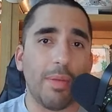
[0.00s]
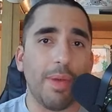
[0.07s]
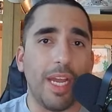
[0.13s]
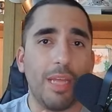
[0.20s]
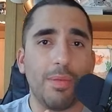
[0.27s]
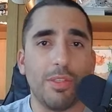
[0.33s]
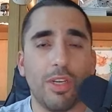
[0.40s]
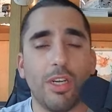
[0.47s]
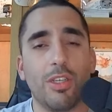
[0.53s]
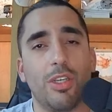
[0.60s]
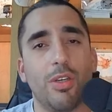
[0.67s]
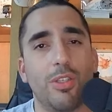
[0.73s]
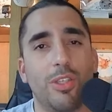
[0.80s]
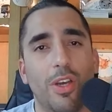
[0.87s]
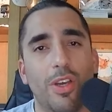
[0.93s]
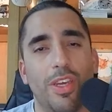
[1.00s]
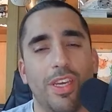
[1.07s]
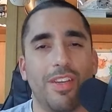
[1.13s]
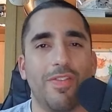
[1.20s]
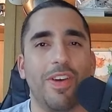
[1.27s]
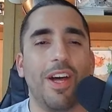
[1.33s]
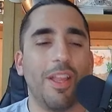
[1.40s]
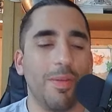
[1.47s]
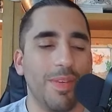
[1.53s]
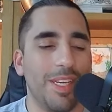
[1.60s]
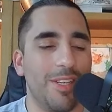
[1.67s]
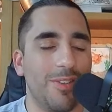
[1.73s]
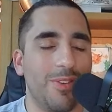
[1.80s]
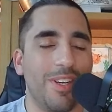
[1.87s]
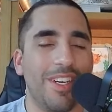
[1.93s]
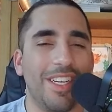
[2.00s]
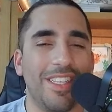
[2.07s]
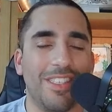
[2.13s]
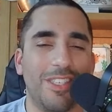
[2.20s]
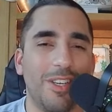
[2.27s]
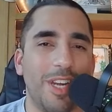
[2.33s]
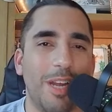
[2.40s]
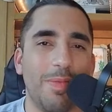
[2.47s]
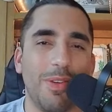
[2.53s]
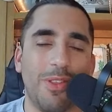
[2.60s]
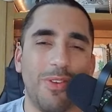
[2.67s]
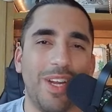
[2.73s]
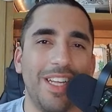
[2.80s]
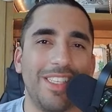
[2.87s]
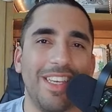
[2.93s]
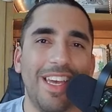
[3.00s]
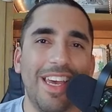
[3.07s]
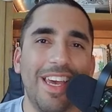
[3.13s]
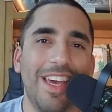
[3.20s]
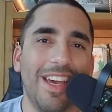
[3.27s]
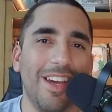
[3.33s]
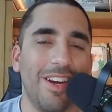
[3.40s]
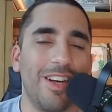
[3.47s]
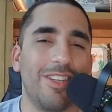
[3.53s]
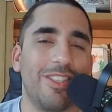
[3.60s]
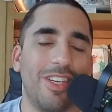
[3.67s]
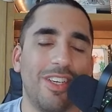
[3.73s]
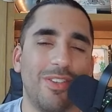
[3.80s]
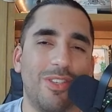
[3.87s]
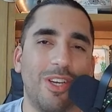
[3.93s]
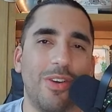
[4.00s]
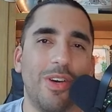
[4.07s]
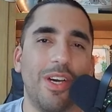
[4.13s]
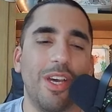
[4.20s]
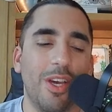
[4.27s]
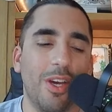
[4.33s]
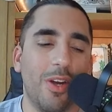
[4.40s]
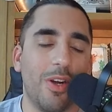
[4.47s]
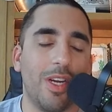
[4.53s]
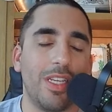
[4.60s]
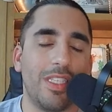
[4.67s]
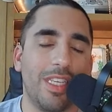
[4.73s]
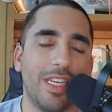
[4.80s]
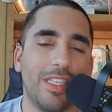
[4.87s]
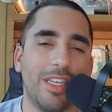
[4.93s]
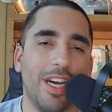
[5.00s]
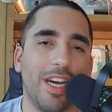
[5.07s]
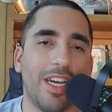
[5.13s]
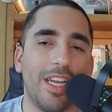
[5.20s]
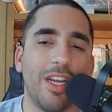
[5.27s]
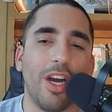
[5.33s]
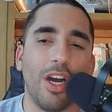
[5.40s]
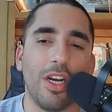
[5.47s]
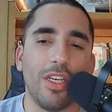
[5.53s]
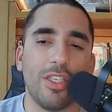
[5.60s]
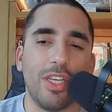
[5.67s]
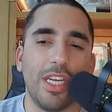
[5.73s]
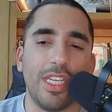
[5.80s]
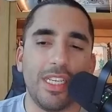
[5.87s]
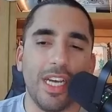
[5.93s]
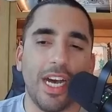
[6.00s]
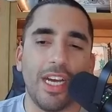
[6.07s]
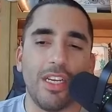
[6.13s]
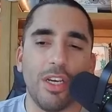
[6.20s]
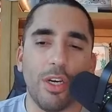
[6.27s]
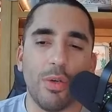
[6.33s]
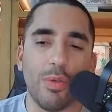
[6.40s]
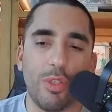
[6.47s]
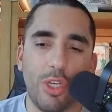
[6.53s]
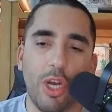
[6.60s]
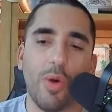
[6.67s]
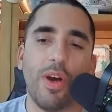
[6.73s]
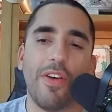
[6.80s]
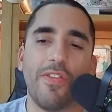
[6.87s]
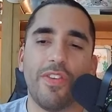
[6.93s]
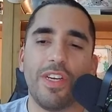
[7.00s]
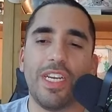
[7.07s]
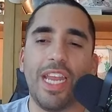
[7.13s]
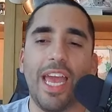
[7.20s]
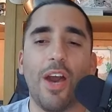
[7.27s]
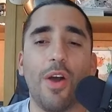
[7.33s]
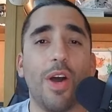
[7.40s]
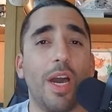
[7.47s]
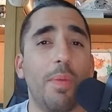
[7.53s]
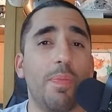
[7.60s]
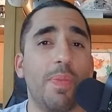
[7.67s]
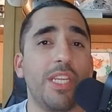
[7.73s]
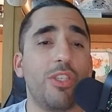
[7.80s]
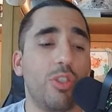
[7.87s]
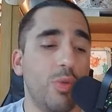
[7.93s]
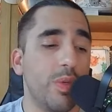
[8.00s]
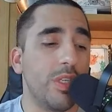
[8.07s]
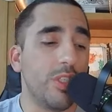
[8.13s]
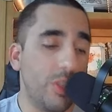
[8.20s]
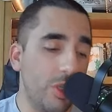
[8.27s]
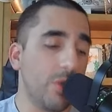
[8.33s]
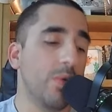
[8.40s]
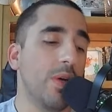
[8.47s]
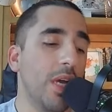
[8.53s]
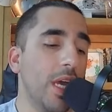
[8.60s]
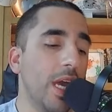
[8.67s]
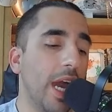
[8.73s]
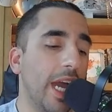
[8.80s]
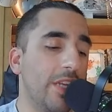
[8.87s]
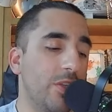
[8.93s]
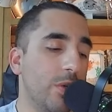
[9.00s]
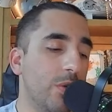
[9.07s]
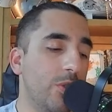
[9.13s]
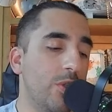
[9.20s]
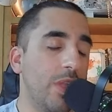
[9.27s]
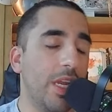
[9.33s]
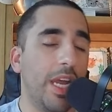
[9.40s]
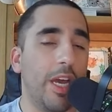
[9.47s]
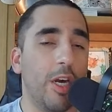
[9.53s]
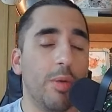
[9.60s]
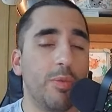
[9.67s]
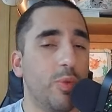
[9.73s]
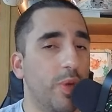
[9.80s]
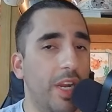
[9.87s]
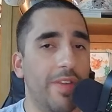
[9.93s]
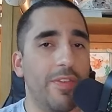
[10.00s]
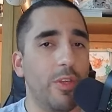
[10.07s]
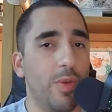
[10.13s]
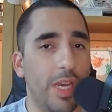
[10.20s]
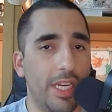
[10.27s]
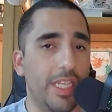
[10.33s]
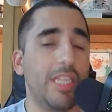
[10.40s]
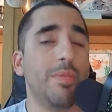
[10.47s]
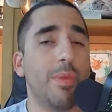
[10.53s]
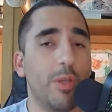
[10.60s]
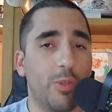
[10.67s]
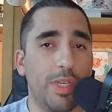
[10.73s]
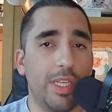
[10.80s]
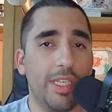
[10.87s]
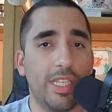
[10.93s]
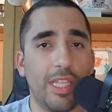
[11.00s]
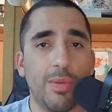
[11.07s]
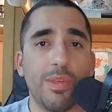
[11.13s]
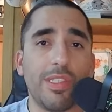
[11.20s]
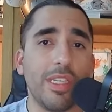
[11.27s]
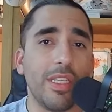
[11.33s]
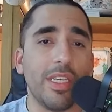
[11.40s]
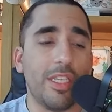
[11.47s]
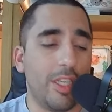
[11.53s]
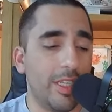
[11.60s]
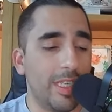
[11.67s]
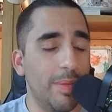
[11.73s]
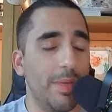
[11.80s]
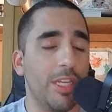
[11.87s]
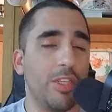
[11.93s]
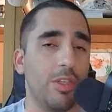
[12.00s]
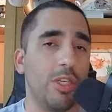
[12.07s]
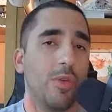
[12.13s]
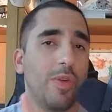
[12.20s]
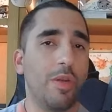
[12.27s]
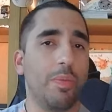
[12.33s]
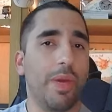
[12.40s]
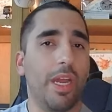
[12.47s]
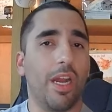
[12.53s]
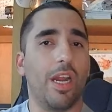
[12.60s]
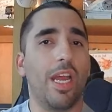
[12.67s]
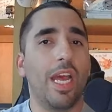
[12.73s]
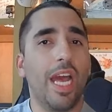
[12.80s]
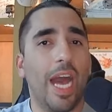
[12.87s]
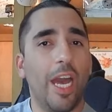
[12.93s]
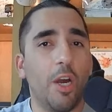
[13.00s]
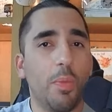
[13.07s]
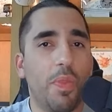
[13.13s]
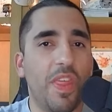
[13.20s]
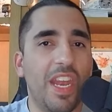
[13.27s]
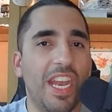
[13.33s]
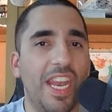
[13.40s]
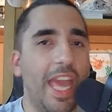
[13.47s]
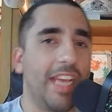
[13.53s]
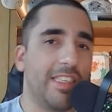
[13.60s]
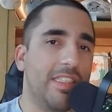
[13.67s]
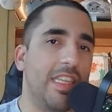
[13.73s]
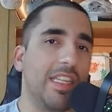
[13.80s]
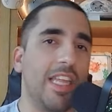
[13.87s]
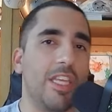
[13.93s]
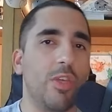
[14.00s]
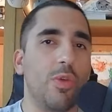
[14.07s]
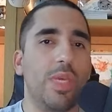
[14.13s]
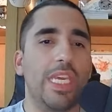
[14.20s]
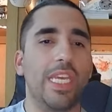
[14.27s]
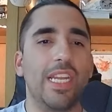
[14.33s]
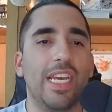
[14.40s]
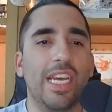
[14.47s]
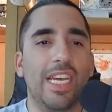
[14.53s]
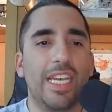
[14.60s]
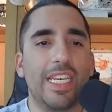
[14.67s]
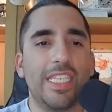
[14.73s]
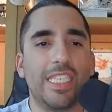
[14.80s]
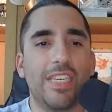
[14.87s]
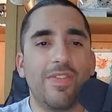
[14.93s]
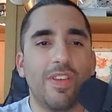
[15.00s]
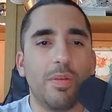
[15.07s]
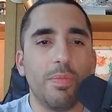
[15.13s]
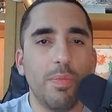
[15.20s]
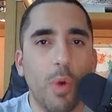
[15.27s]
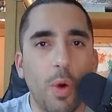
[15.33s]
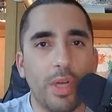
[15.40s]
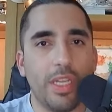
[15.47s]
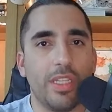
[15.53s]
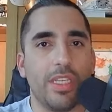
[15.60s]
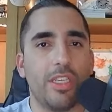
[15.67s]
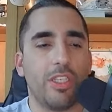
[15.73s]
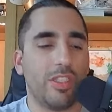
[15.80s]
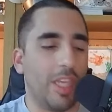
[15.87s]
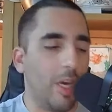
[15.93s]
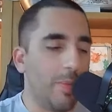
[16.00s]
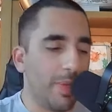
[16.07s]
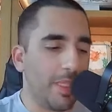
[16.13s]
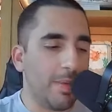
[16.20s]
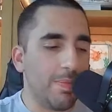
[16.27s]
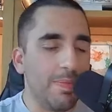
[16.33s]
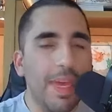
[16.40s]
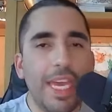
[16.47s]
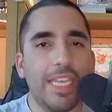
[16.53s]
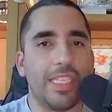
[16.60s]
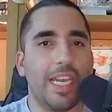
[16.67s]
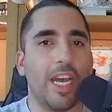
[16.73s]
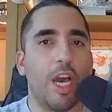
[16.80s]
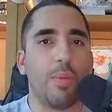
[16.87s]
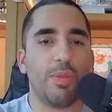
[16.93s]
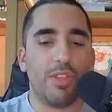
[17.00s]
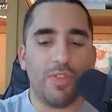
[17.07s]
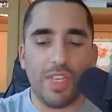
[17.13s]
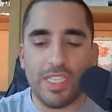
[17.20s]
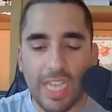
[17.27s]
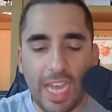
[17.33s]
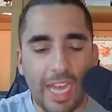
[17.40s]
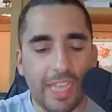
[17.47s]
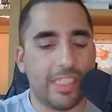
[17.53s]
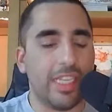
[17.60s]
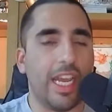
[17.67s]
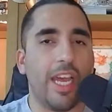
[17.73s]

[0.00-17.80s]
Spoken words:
My name is RJ Ochoa. You can follow me on Twitter, Instagram, or Threads at RJ Ochoa, or on TikTok at RJ.Ochoa. For now, I bid you adieu. I told you that I hoped whatever you had eaten most recently was delicious. I'm going to do you one better. I hope the next thing that you eat is even more delicious. I hope it's amazing. I hope it's fantastic.